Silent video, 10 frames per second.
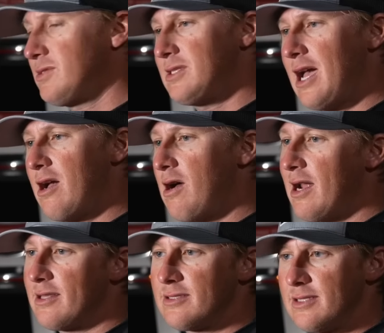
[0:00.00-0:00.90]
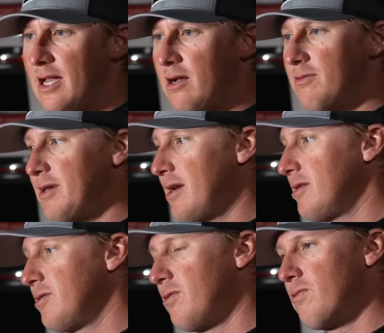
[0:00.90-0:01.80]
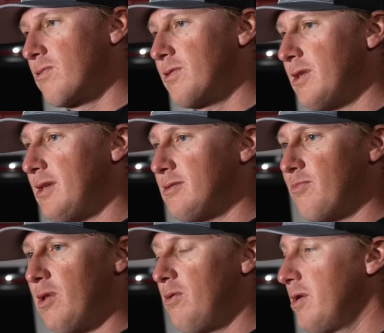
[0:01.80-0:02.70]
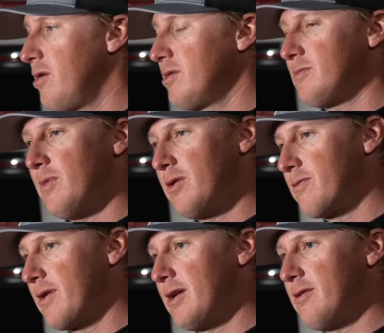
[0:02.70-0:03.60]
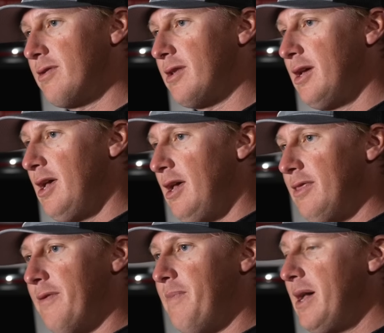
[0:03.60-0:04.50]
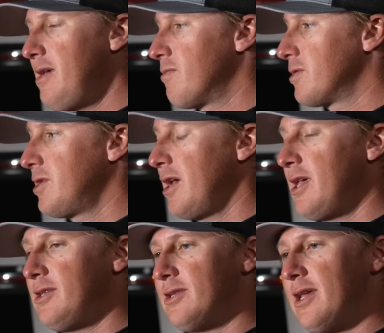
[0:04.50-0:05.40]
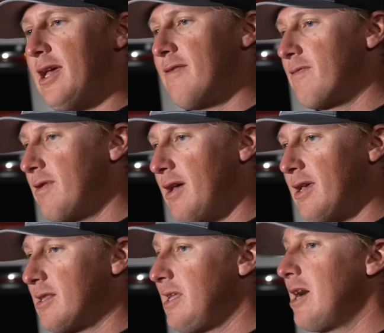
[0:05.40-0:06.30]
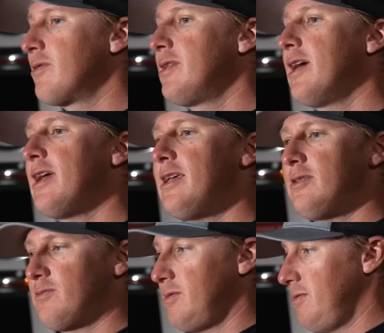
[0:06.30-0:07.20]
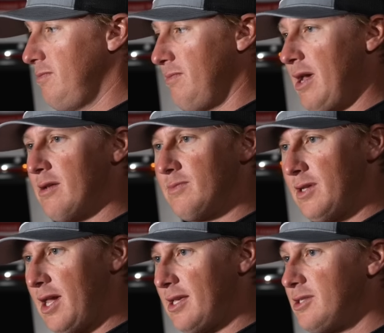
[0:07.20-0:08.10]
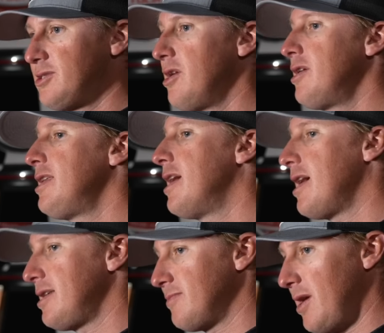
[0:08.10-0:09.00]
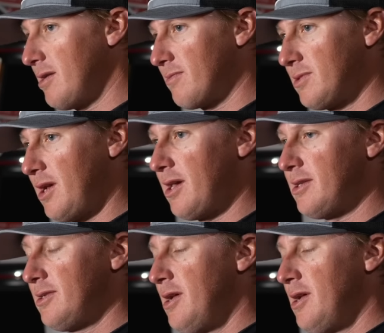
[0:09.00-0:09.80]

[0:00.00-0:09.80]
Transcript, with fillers: south, out of the south, out of the north, and it was blowing all this mud around, and the bait were changing every day. Cloudy days made them change. Sunny days made them change.